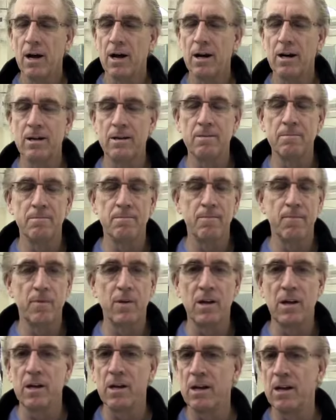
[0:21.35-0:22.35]
Um,
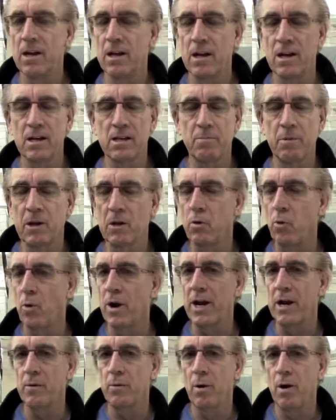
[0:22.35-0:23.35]
it, has it, been
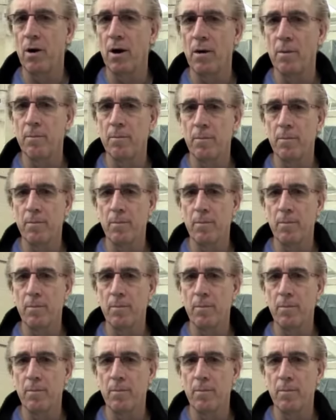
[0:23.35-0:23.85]
great um,